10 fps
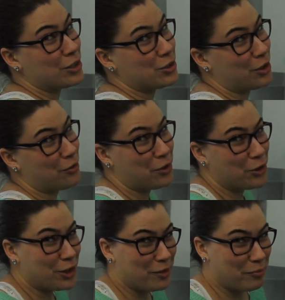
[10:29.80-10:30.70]
should have
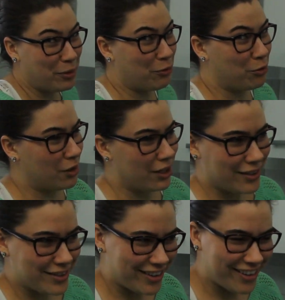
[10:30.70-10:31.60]
got them before
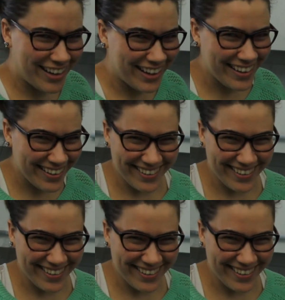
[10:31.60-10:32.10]
I started,